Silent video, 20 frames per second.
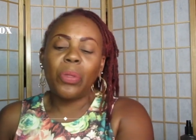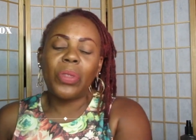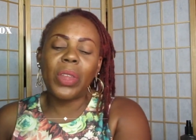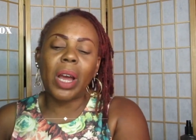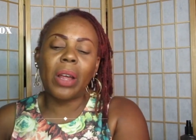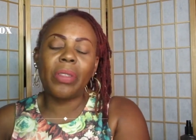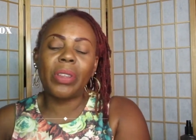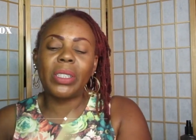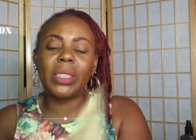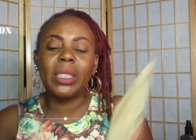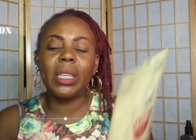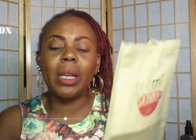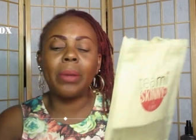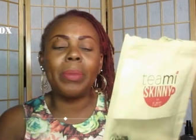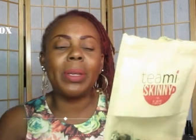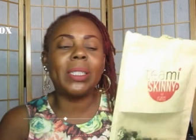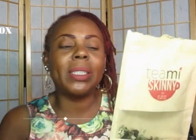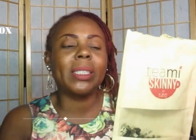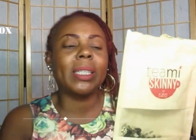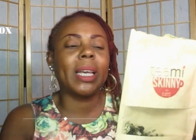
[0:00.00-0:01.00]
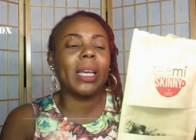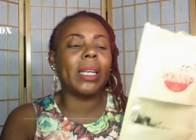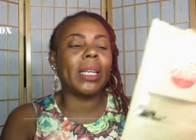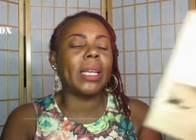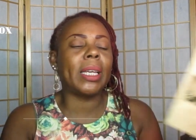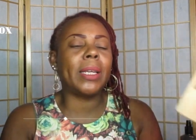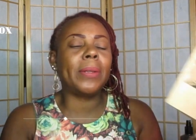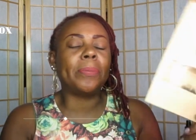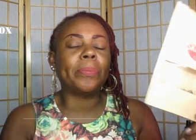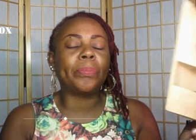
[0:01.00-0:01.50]
Now, the Teami
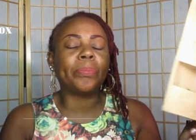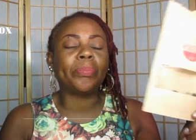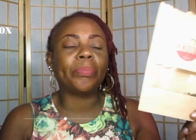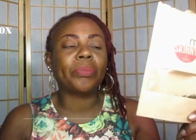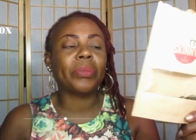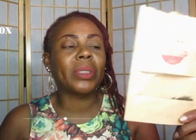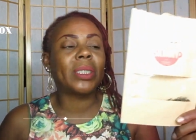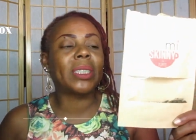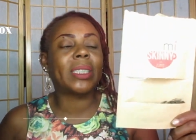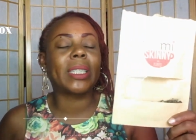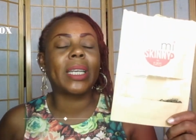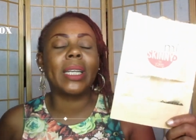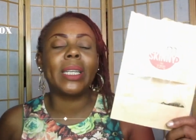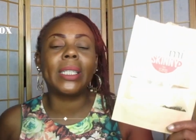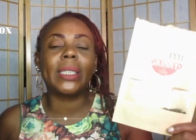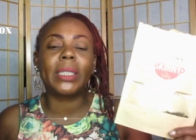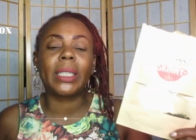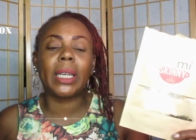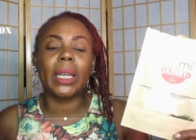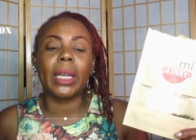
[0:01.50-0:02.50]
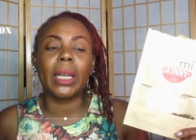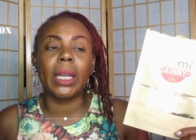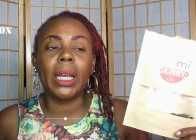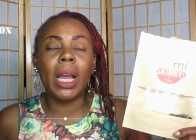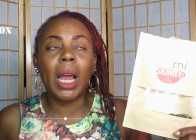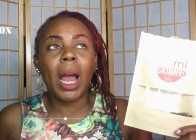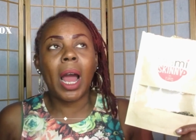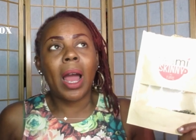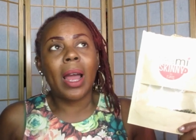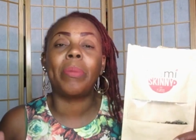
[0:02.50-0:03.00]
Skinny Skinny Tea
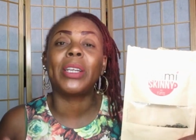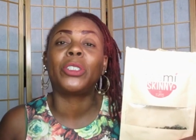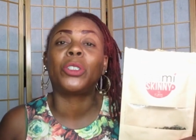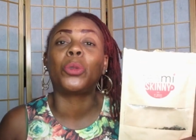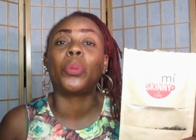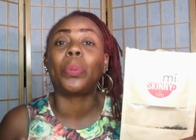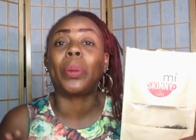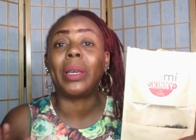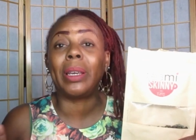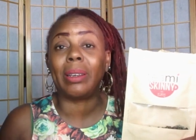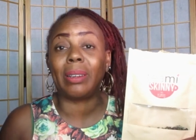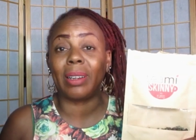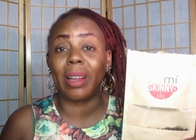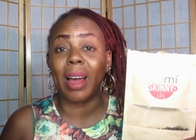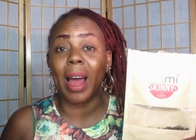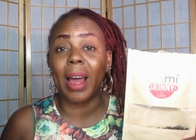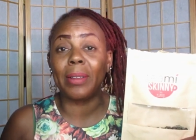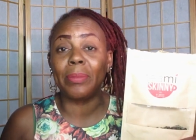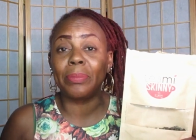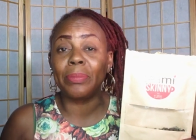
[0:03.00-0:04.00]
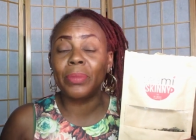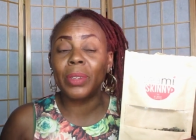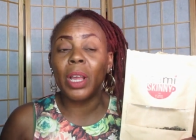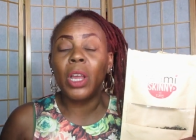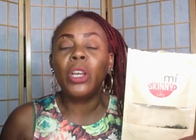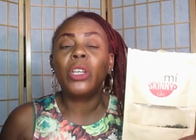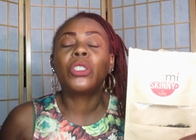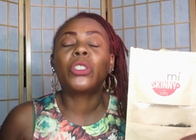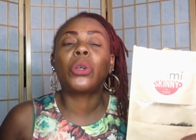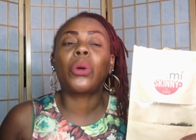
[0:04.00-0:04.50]
makes you pee a lot.
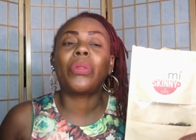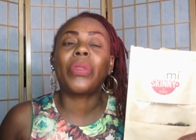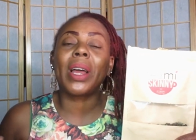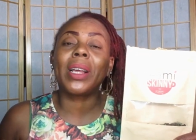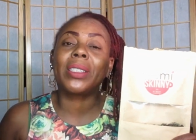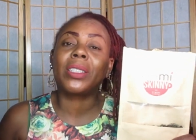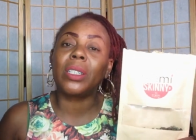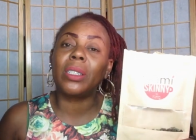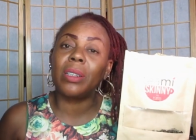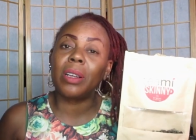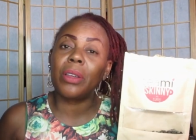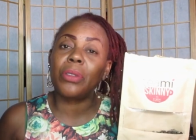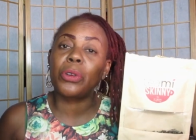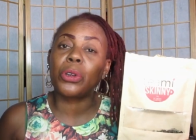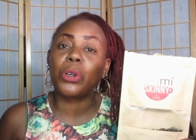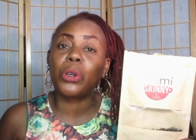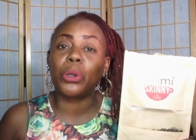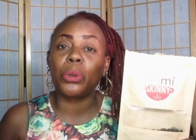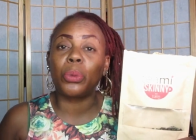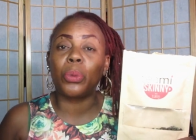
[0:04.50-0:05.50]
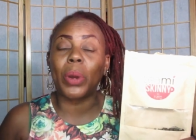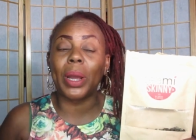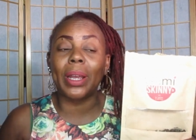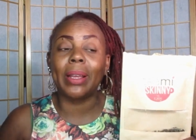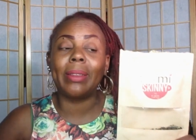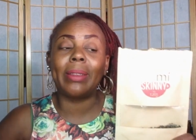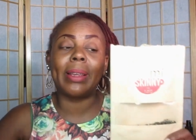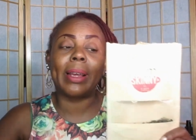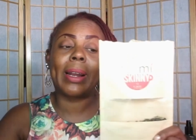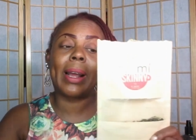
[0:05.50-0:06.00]
So that's another good
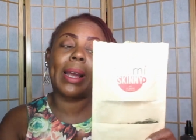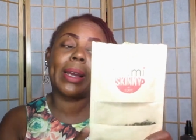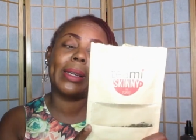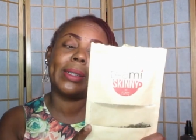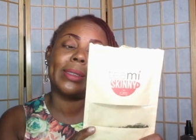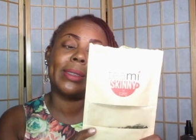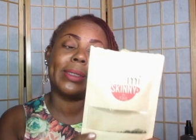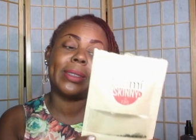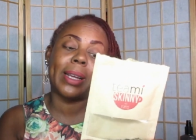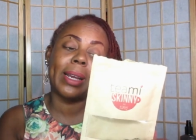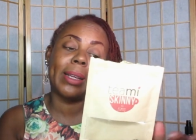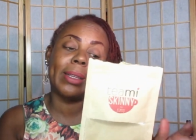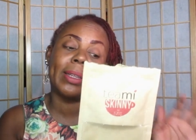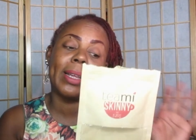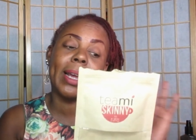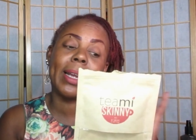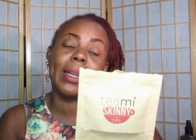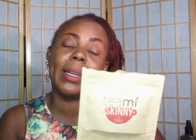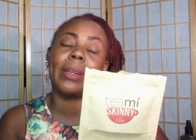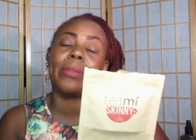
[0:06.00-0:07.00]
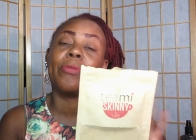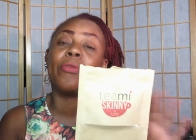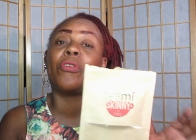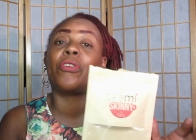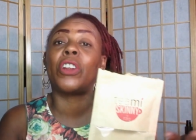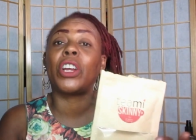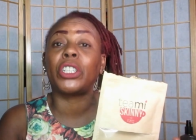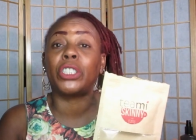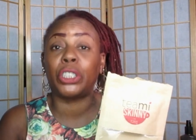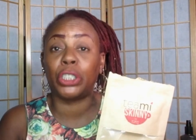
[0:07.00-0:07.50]
way that I can say that it
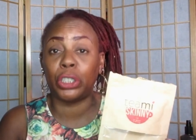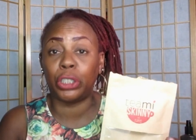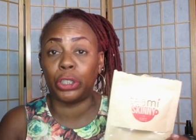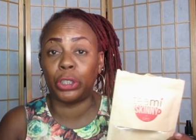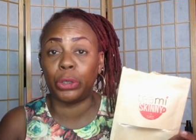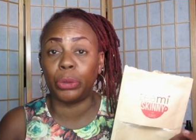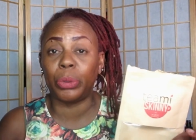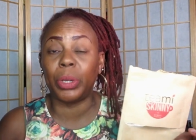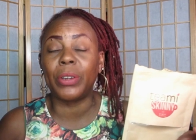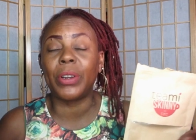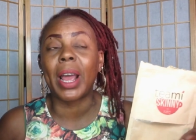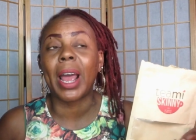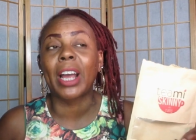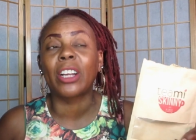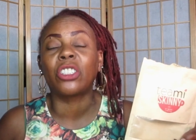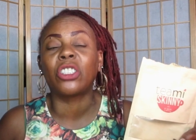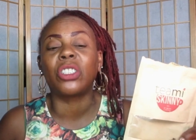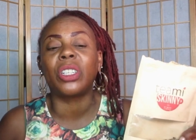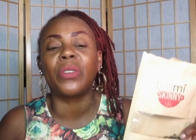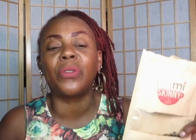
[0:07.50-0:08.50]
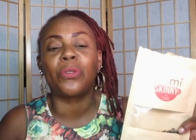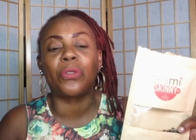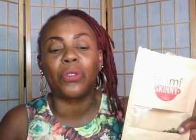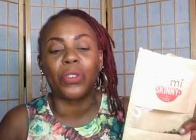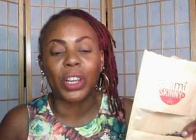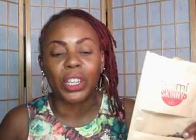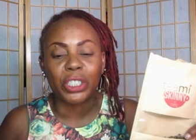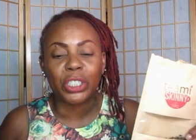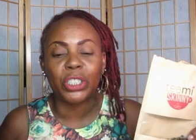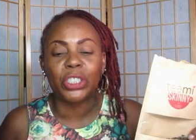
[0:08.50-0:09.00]
flushes you. It actually
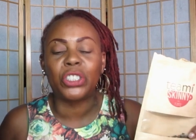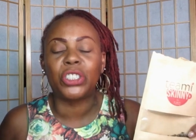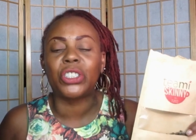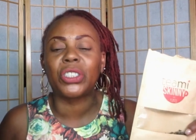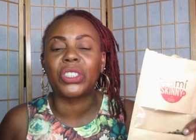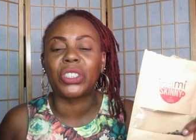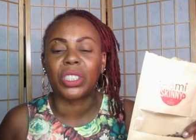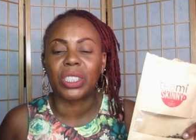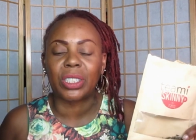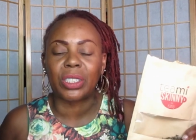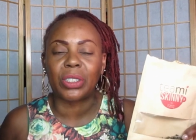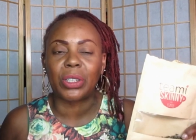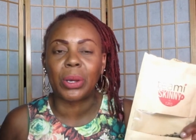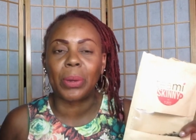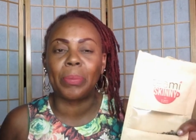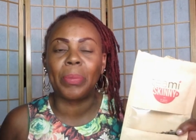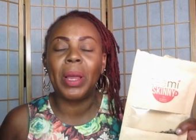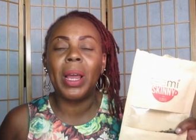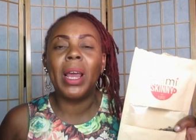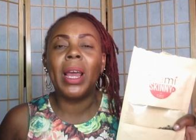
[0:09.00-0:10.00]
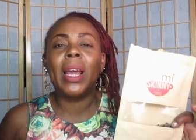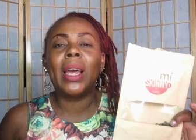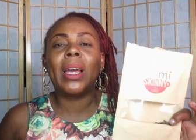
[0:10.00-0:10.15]
flushes your system,